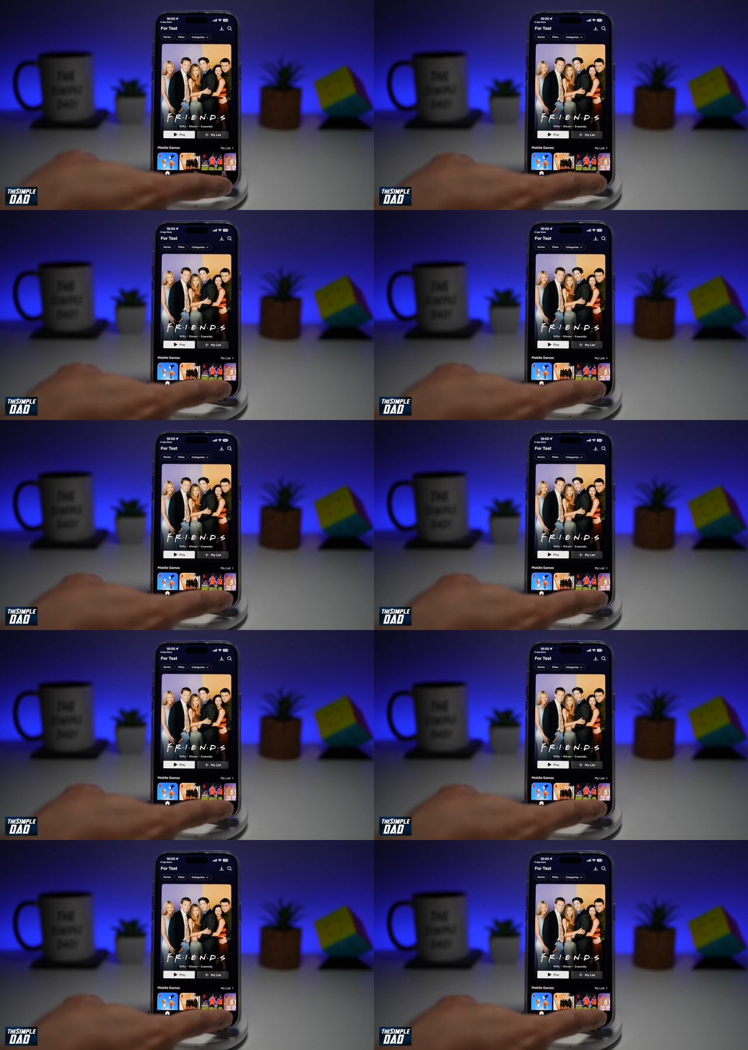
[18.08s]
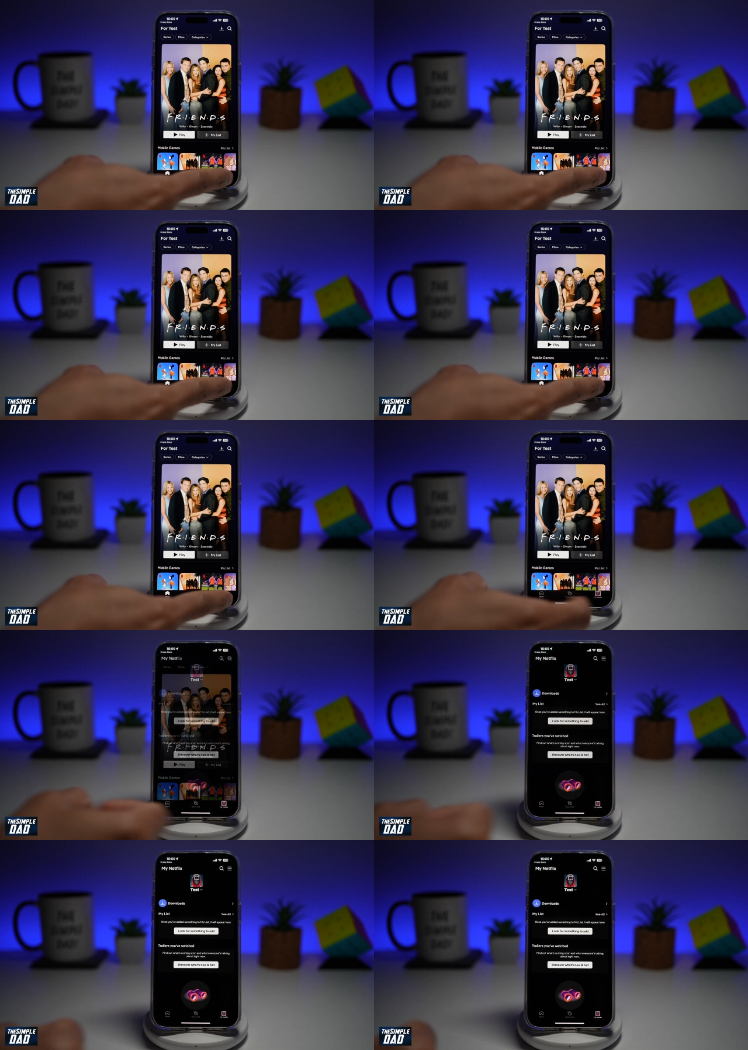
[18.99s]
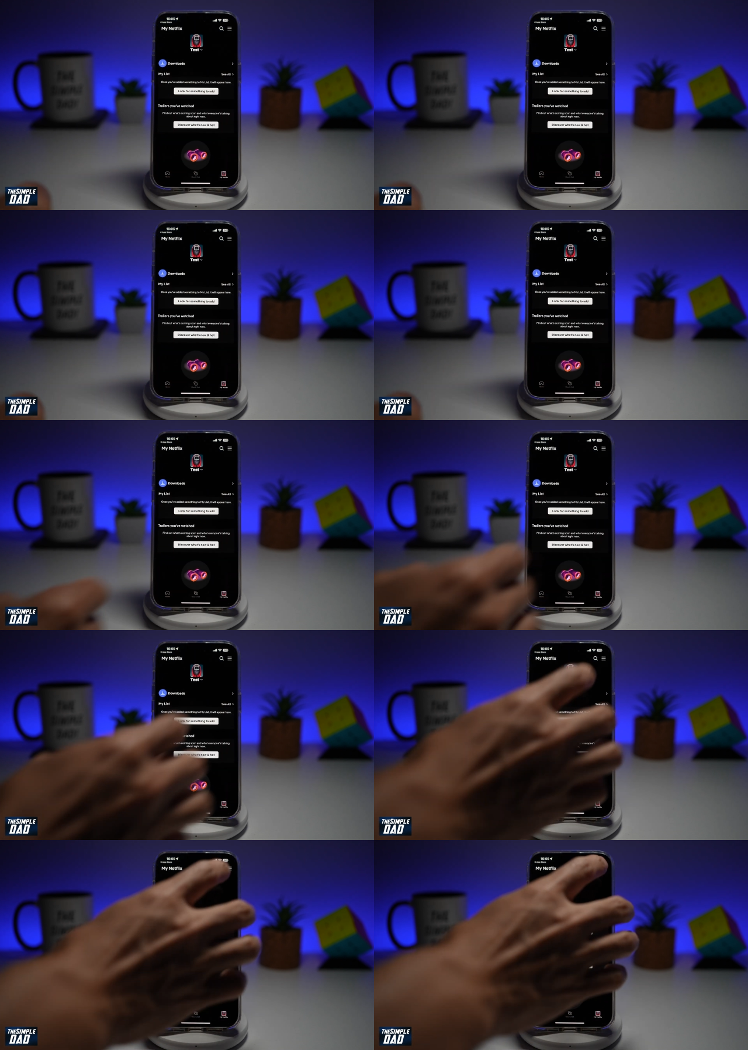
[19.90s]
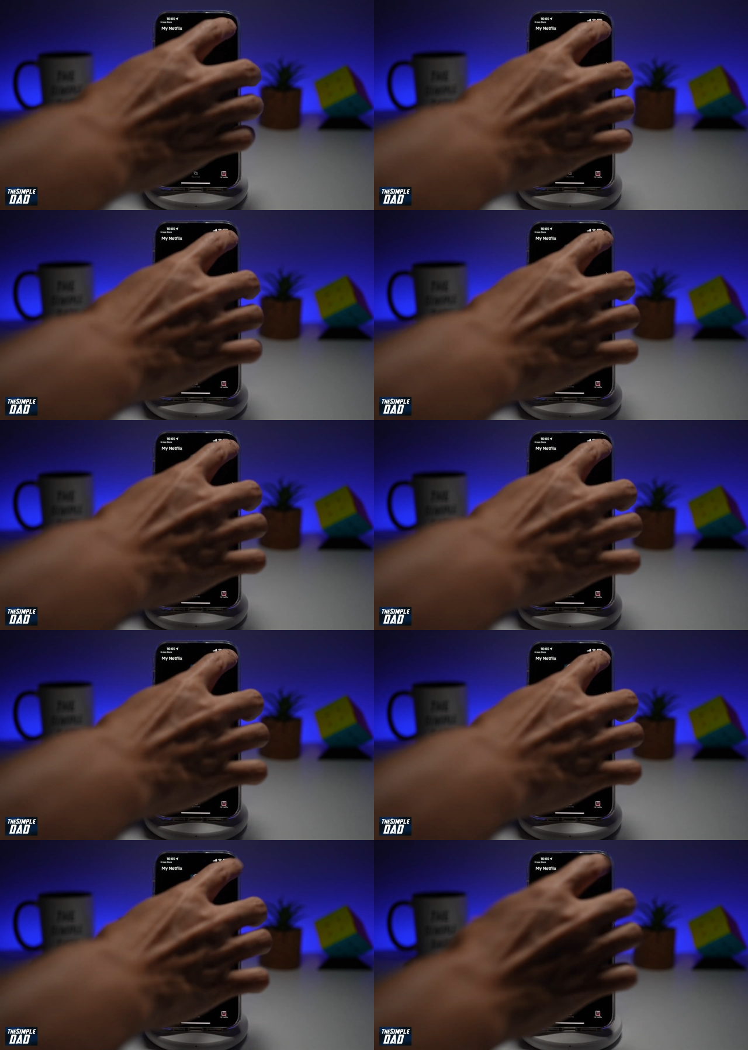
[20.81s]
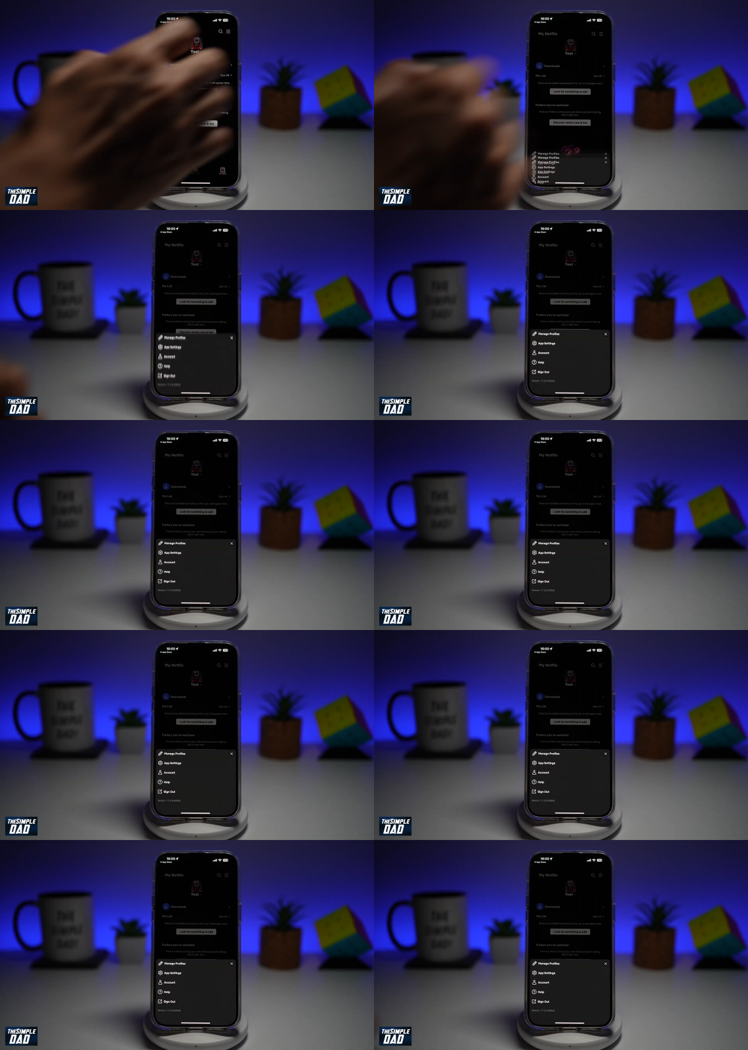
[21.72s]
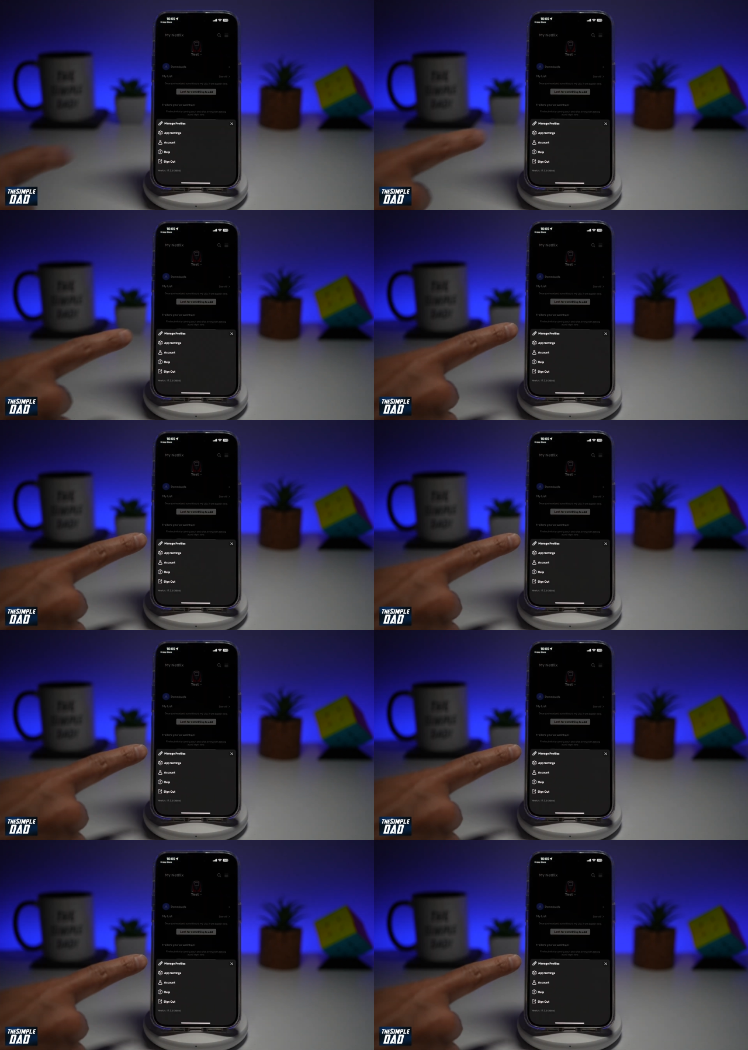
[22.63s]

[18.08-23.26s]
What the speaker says: Nobody's mouth can be seen.